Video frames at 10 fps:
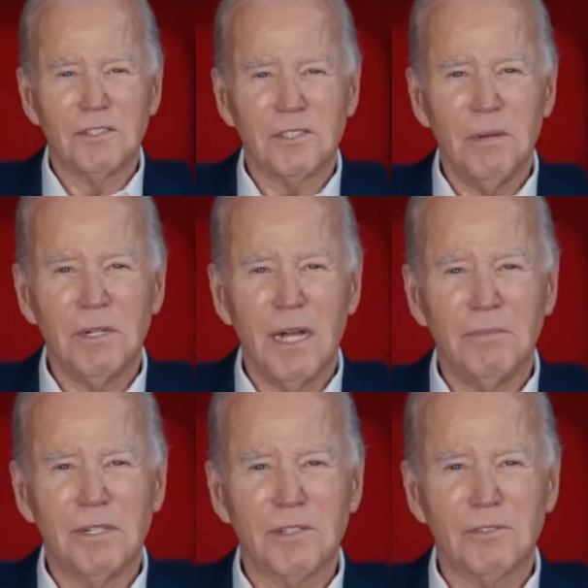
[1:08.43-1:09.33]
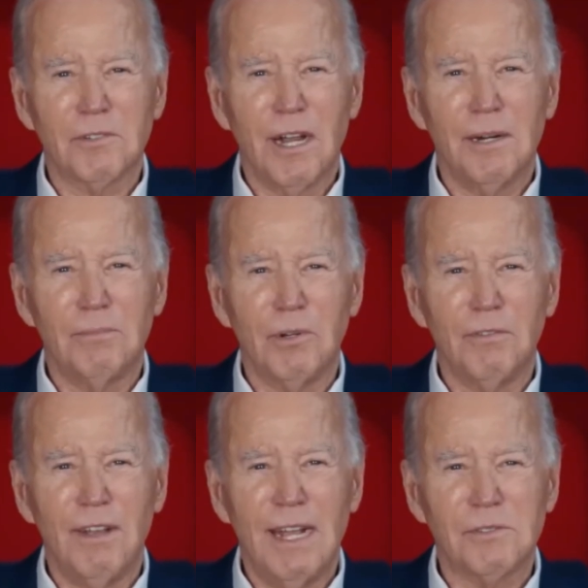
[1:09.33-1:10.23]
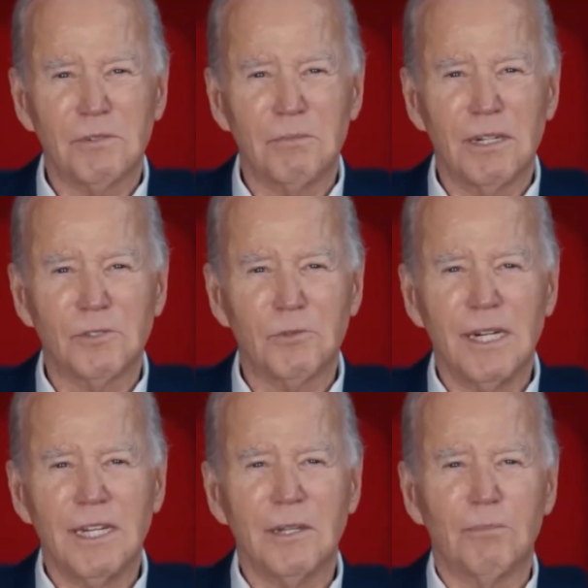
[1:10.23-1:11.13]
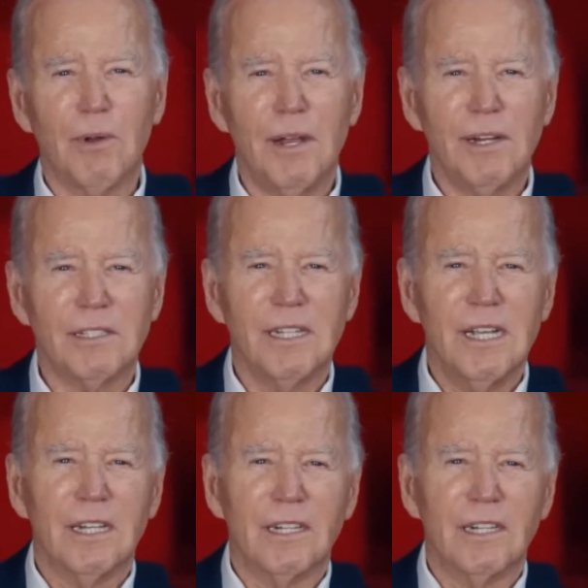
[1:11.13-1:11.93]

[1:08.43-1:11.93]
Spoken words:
Some companies are trying to pull a fast one by shrinking the products